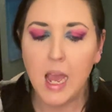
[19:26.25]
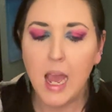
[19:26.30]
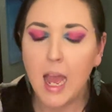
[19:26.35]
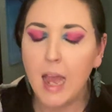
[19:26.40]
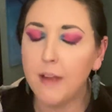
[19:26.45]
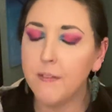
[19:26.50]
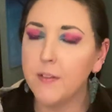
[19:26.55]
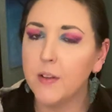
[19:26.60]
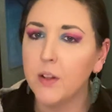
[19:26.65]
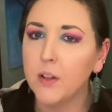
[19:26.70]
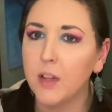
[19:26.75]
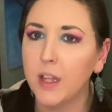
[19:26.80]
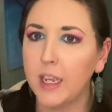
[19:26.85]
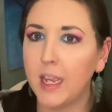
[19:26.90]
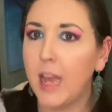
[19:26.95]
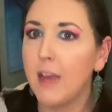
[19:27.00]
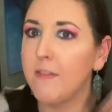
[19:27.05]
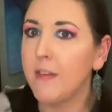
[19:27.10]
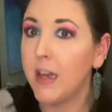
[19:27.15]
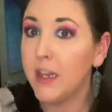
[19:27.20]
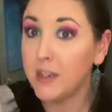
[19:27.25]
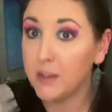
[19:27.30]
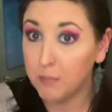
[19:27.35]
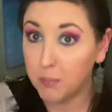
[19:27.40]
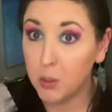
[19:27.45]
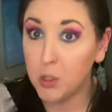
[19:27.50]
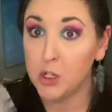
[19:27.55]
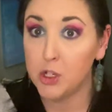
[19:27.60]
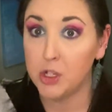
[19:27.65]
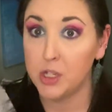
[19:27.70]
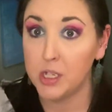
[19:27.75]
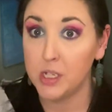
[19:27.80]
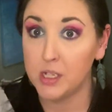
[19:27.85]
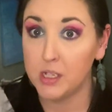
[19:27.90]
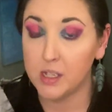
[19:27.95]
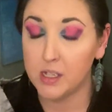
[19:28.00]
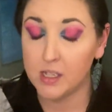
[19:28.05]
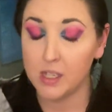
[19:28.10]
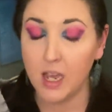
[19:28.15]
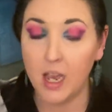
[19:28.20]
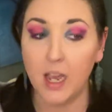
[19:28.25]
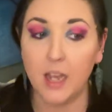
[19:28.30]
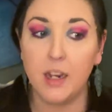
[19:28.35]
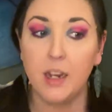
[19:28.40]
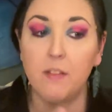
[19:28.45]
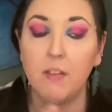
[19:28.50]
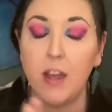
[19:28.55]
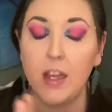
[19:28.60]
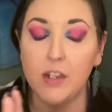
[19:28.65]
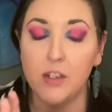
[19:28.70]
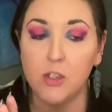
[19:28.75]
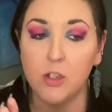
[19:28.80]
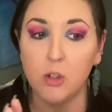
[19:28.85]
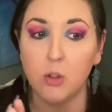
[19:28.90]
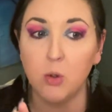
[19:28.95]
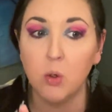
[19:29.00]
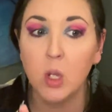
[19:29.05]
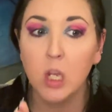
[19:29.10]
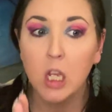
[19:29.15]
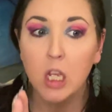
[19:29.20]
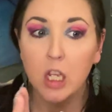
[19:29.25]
i feel like i've had to push this aside i've had to